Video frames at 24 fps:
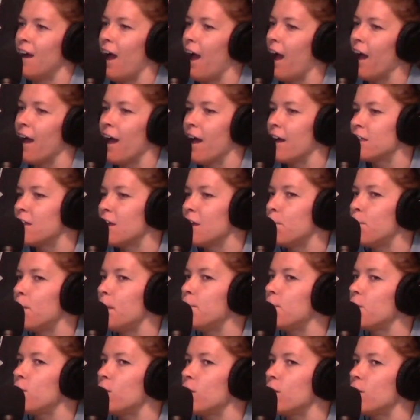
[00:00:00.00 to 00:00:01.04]
I think
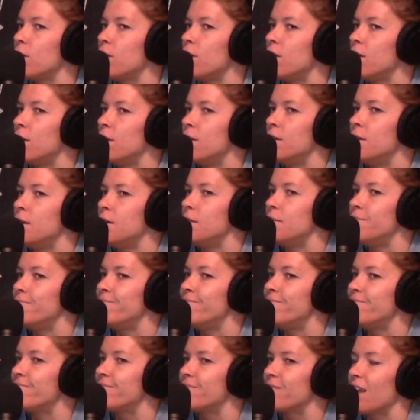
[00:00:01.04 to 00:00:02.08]
people...
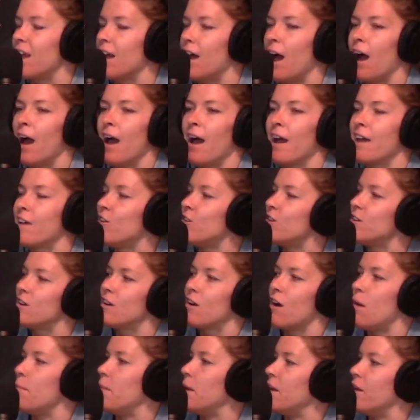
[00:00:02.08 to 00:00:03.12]
I couldn't
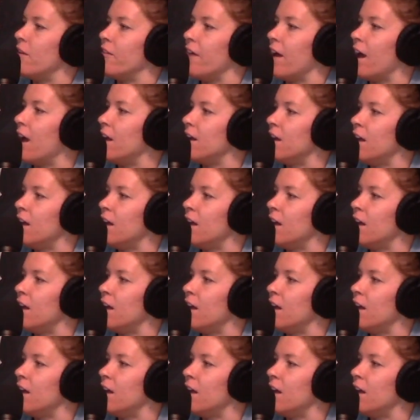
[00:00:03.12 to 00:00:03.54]
comment on that.